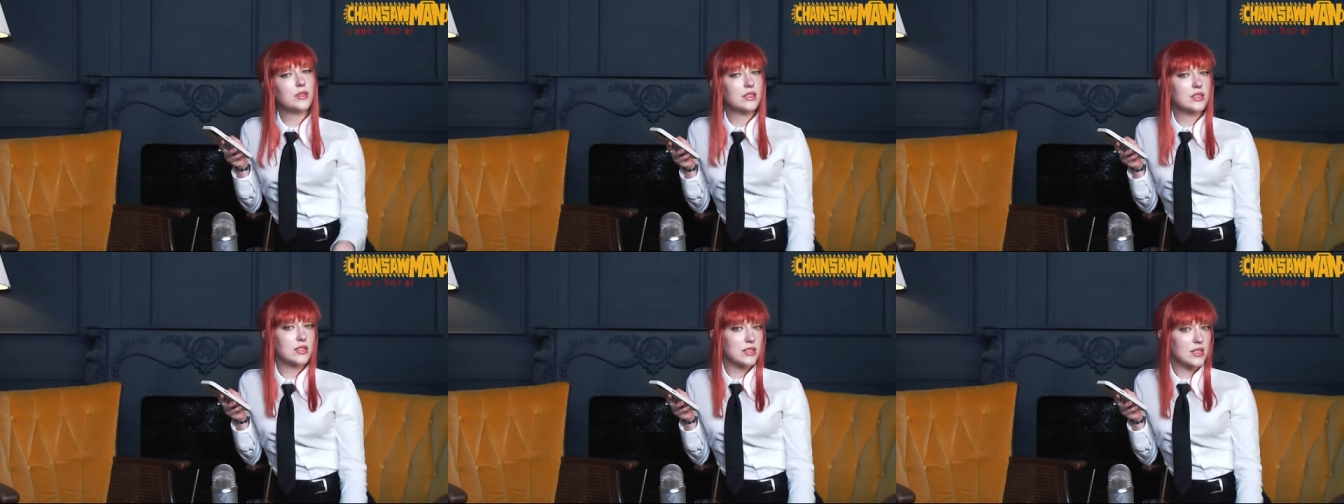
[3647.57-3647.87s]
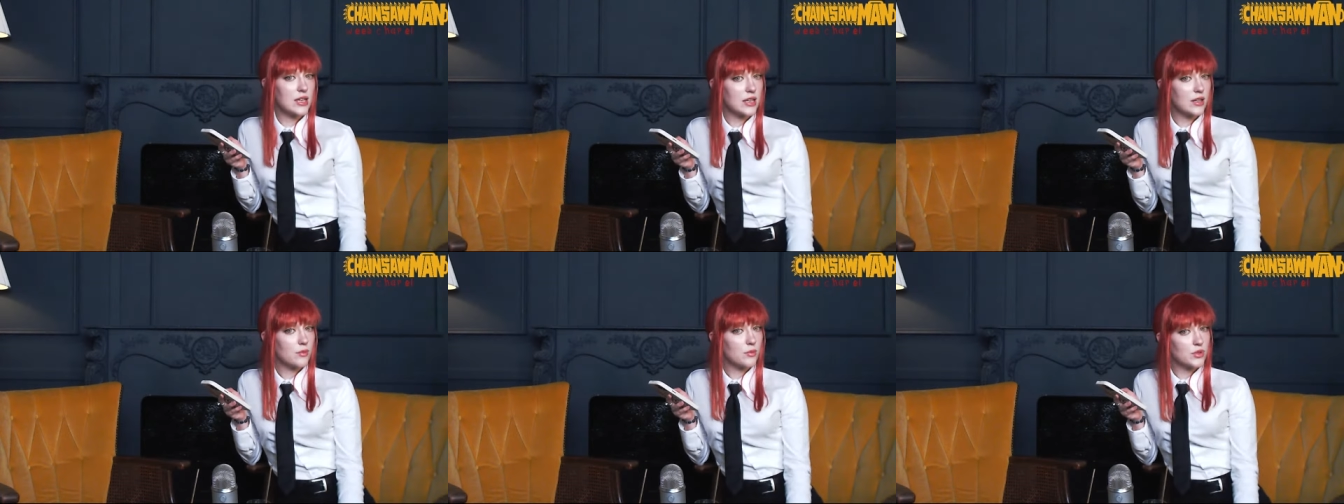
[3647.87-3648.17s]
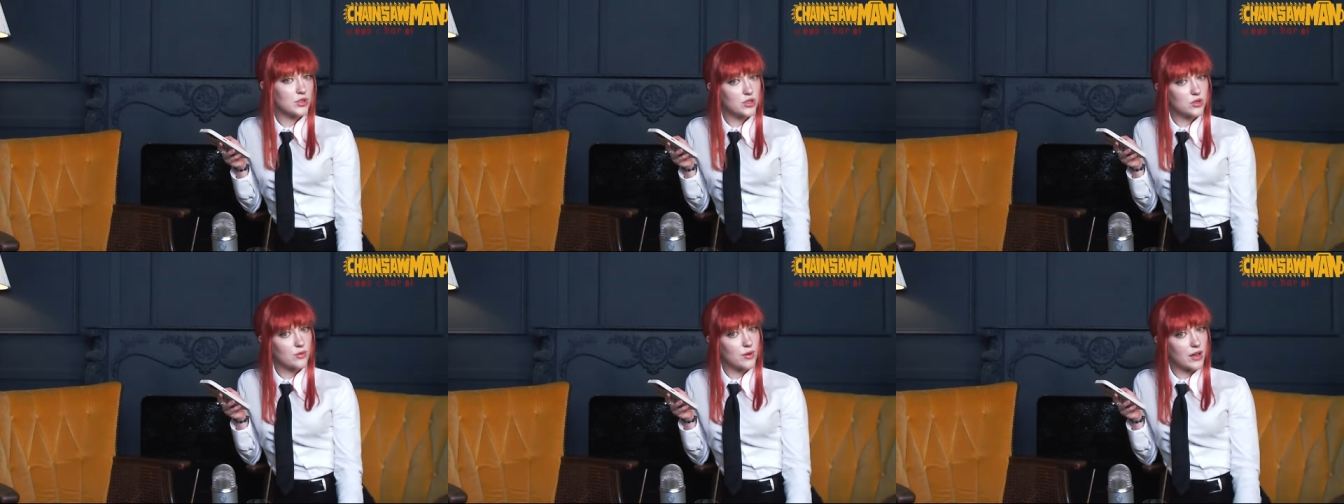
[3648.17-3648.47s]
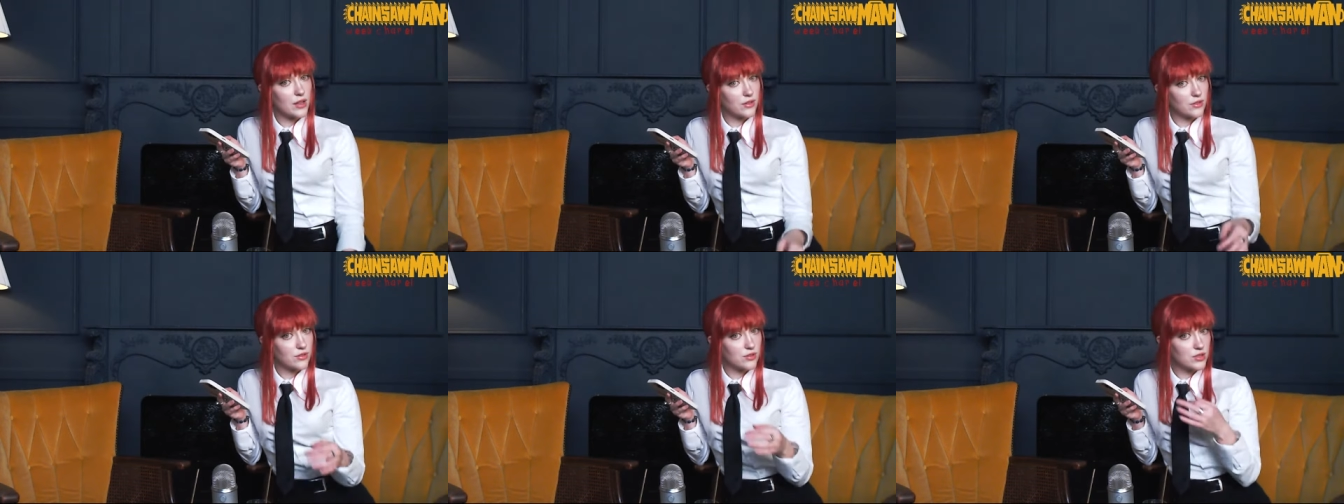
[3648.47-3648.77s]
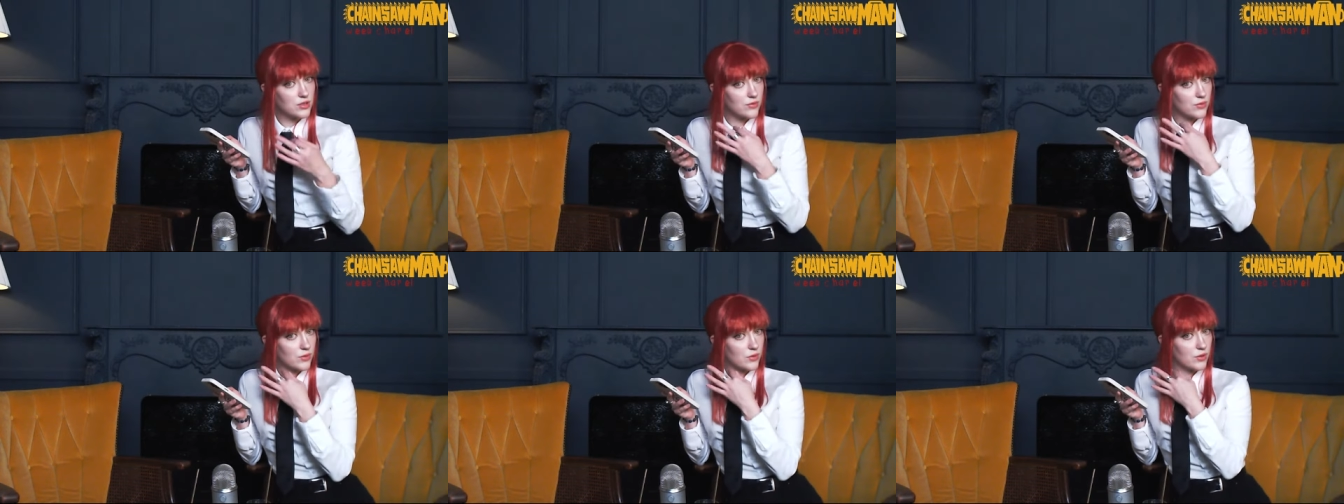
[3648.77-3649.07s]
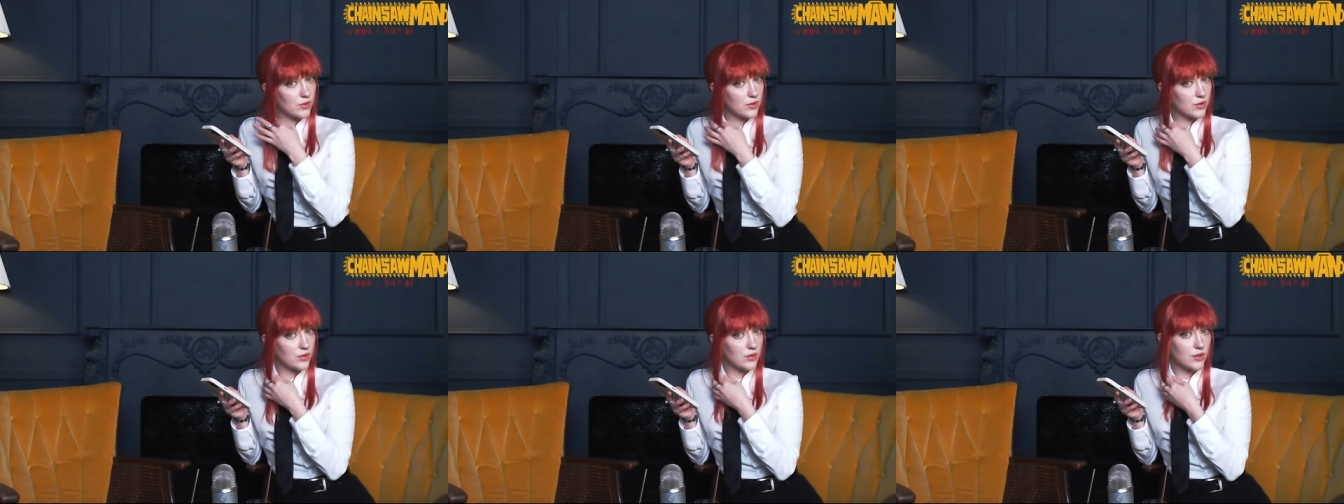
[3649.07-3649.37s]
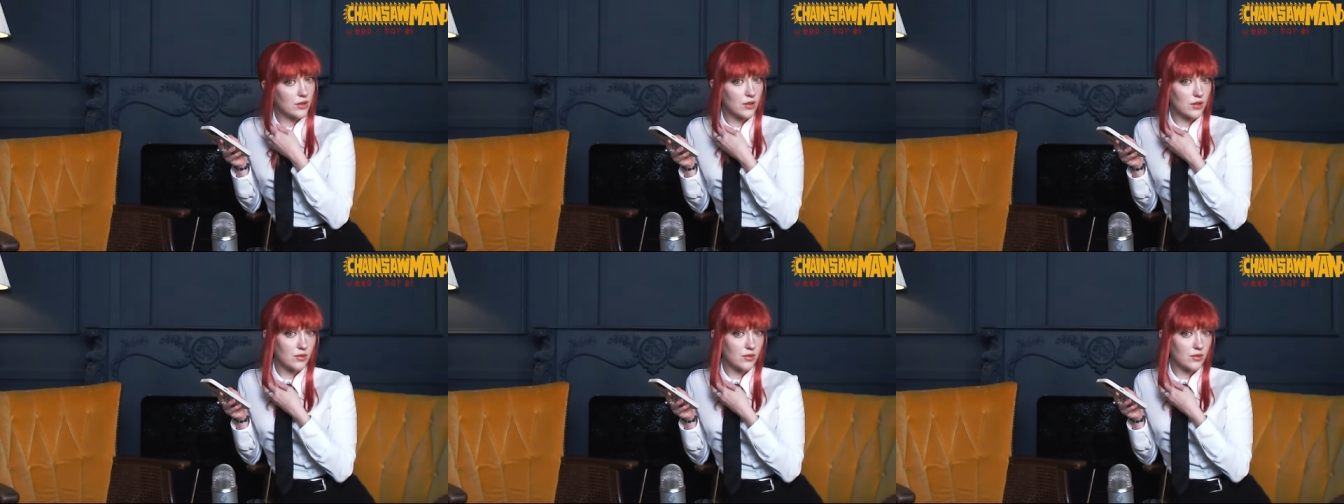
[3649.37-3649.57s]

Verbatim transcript: to take Would You Rathers for